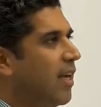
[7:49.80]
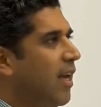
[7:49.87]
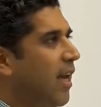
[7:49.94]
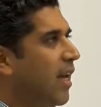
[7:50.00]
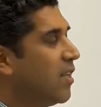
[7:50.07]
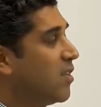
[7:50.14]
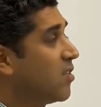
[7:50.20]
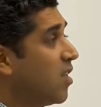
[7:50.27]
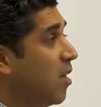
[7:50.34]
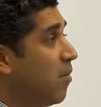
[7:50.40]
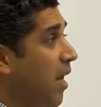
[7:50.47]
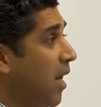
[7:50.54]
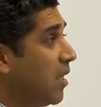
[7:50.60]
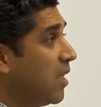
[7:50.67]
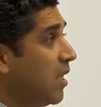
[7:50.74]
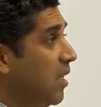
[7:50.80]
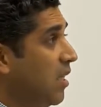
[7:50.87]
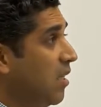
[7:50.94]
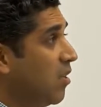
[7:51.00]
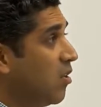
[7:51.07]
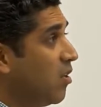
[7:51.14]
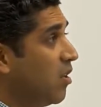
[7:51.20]
And
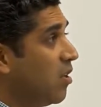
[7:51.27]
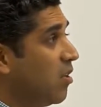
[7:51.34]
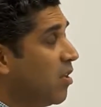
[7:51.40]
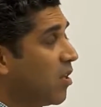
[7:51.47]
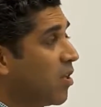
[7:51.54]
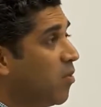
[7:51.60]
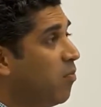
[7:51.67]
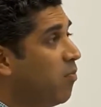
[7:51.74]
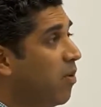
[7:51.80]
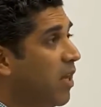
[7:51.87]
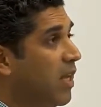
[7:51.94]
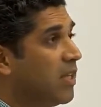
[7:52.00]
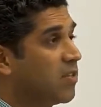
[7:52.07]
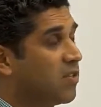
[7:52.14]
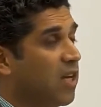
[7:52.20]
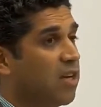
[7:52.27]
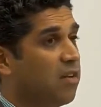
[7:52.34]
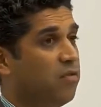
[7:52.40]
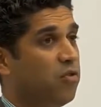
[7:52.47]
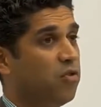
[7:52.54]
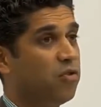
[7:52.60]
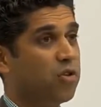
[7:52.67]
samadhi, the complete state
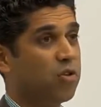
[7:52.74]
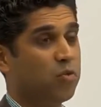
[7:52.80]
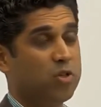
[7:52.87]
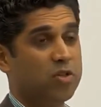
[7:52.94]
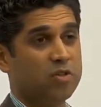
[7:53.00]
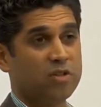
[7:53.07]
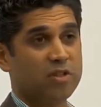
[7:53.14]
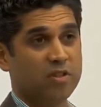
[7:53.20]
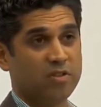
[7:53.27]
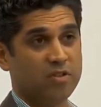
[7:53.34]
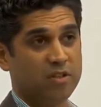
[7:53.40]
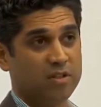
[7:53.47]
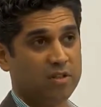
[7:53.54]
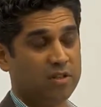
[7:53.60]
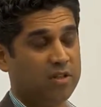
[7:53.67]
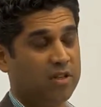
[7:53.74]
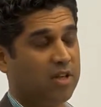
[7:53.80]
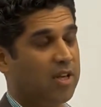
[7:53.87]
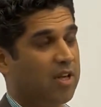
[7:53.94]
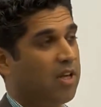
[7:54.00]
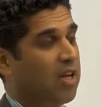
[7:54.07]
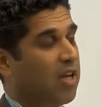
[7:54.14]
of union, which is considered
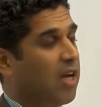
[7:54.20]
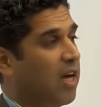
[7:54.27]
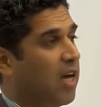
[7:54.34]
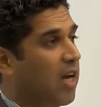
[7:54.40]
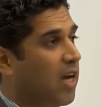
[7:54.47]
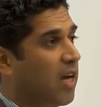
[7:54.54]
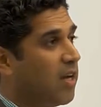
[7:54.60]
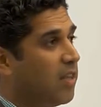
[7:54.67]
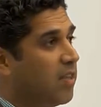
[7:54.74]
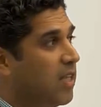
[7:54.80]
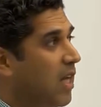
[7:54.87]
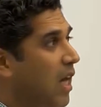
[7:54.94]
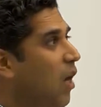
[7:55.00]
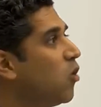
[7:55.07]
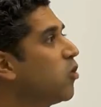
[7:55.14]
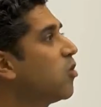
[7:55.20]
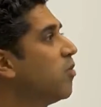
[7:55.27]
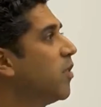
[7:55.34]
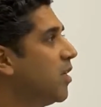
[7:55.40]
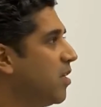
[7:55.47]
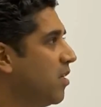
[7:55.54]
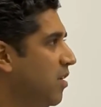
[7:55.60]
the
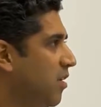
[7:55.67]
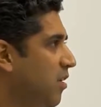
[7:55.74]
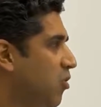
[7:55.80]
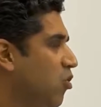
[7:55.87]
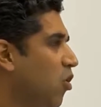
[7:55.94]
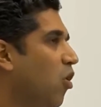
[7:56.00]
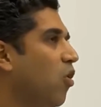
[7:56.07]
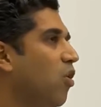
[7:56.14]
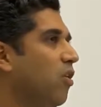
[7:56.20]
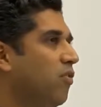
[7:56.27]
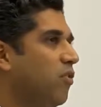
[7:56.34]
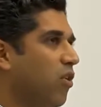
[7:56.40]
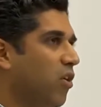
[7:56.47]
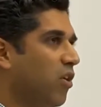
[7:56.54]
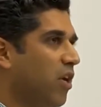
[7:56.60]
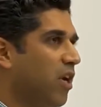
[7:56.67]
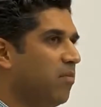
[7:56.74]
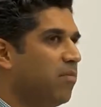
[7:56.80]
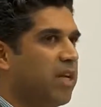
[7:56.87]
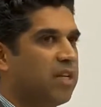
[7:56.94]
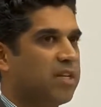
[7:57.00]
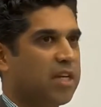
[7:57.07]
ultimate goal of yoga
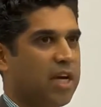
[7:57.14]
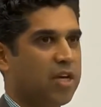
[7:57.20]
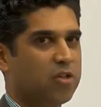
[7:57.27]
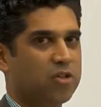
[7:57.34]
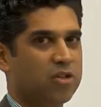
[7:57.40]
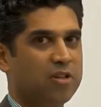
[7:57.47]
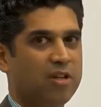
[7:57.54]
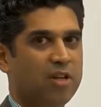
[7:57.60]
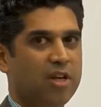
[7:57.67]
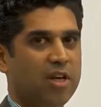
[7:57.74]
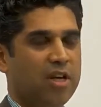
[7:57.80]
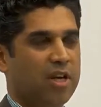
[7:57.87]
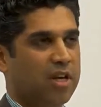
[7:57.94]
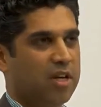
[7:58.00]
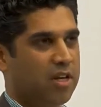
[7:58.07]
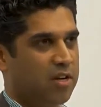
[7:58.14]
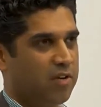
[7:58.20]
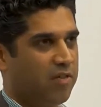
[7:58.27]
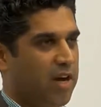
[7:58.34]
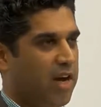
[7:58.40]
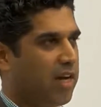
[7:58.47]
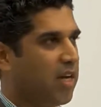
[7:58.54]
and meditation,
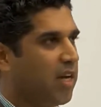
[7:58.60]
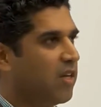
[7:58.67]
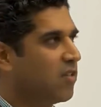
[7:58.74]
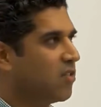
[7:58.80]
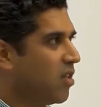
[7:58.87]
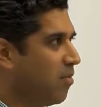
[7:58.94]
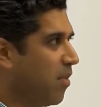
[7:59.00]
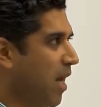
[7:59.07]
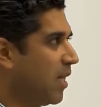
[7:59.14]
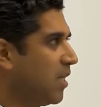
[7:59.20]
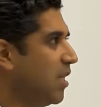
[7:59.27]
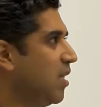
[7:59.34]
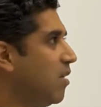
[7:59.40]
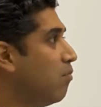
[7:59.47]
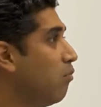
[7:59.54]
nirvana, samadhi,